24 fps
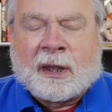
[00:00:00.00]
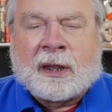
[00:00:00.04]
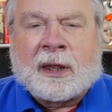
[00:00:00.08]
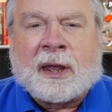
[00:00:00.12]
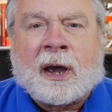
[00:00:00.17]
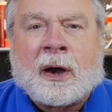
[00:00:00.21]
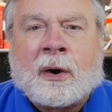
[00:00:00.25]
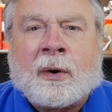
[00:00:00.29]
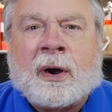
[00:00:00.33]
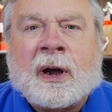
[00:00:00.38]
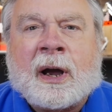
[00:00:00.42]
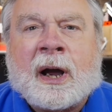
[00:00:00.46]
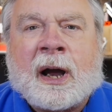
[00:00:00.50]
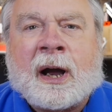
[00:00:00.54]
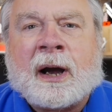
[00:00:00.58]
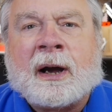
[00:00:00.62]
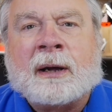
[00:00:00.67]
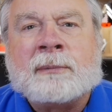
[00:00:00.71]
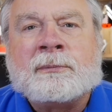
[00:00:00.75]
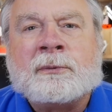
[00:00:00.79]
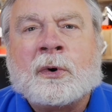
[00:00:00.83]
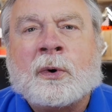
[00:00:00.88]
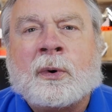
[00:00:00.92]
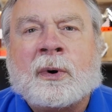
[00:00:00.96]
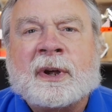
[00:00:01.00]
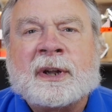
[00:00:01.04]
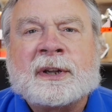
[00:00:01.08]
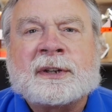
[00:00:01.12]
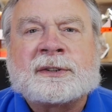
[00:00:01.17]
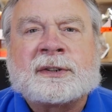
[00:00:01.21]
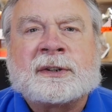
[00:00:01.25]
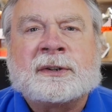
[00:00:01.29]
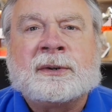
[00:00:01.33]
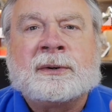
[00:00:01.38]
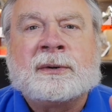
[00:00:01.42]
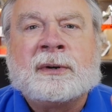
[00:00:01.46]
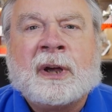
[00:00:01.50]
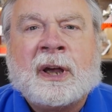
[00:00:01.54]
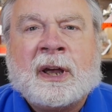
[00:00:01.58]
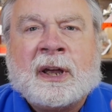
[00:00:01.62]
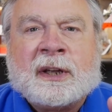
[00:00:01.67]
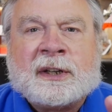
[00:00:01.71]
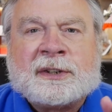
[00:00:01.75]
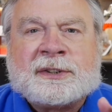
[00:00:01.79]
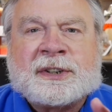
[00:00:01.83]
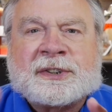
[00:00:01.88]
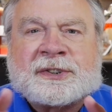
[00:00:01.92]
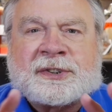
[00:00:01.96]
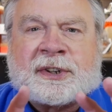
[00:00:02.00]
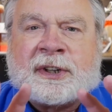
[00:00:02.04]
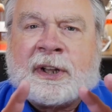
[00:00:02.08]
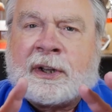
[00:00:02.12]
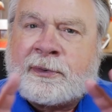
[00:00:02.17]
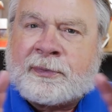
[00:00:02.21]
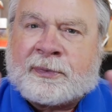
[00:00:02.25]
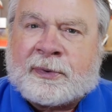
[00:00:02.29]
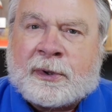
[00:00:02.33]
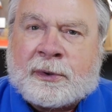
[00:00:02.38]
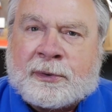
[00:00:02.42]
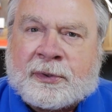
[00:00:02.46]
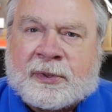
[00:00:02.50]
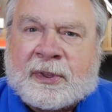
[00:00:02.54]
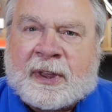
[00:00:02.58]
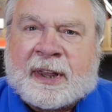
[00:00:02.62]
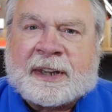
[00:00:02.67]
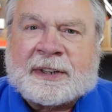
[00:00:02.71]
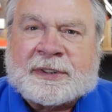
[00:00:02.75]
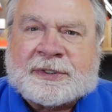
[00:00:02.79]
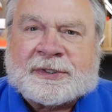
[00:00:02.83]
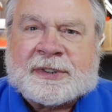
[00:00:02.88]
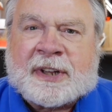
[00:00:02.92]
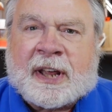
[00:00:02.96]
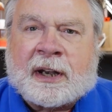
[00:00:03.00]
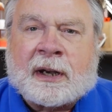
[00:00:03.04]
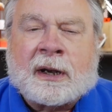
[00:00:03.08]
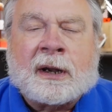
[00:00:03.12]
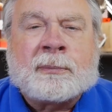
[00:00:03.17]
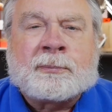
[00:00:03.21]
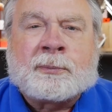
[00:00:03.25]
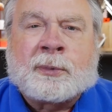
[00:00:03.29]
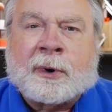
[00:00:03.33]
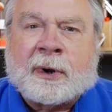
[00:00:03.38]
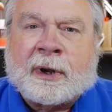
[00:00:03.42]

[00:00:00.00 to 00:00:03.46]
Now, I'm going to just get a few things set up.